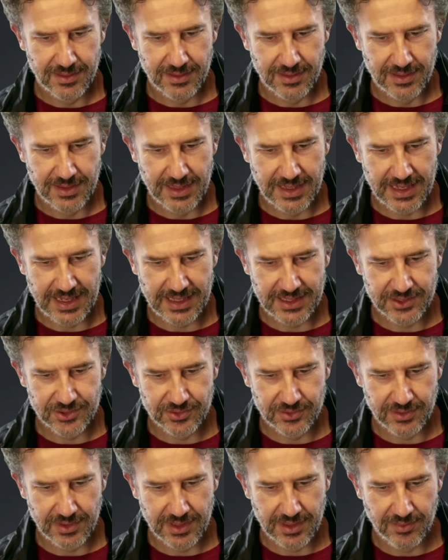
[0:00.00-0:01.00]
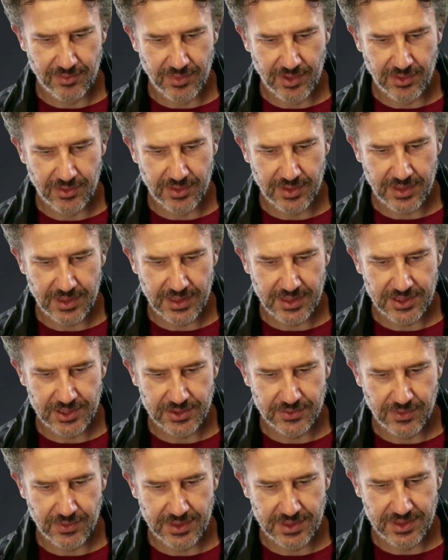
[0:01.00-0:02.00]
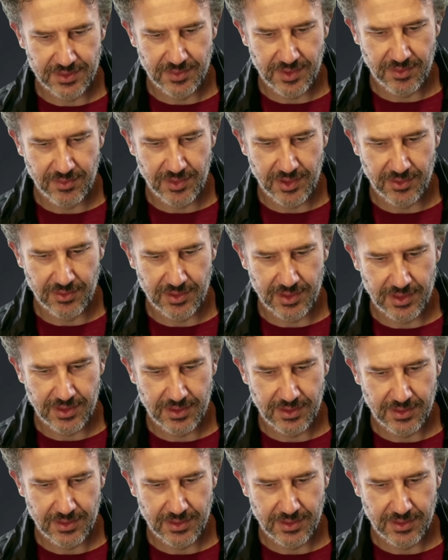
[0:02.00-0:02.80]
natural and muted. I just want it to be muted.